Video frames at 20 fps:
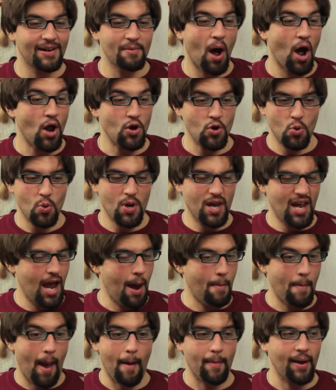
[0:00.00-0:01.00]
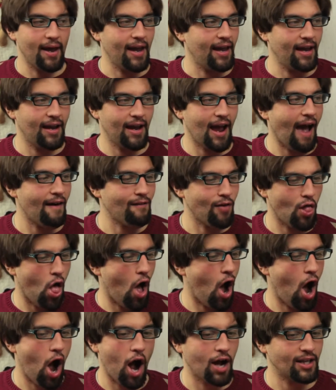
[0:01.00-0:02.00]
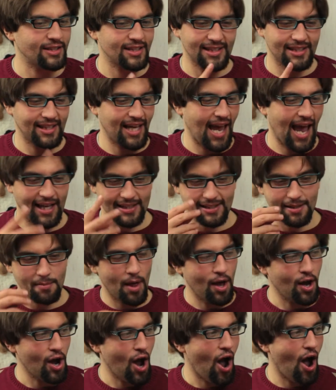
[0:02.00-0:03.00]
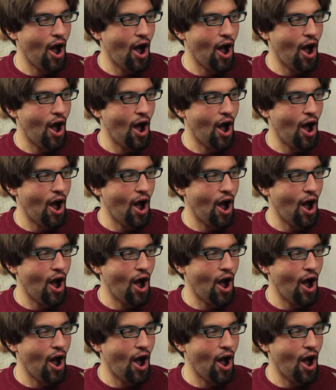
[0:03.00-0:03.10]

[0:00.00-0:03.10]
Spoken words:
But maybe New Year's has a law that says you can't sleep in a car.